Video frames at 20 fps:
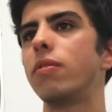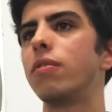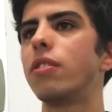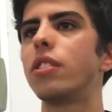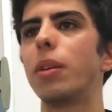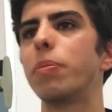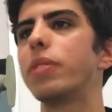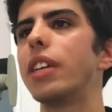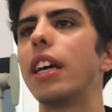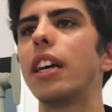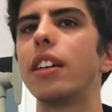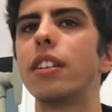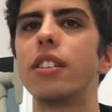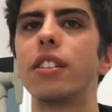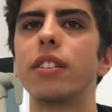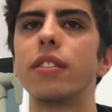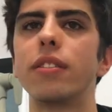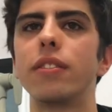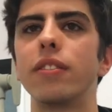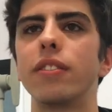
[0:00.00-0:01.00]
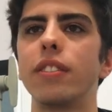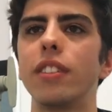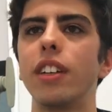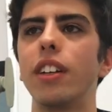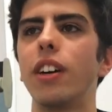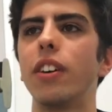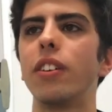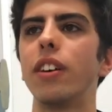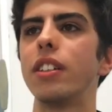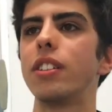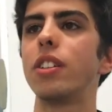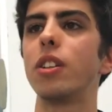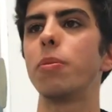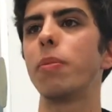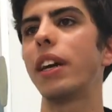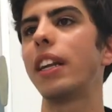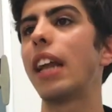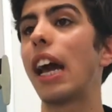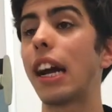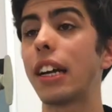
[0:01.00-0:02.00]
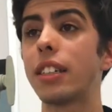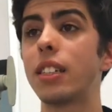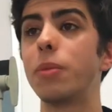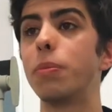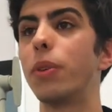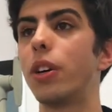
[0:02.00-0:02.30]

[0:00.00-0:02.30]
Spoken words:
some date, you know, until my next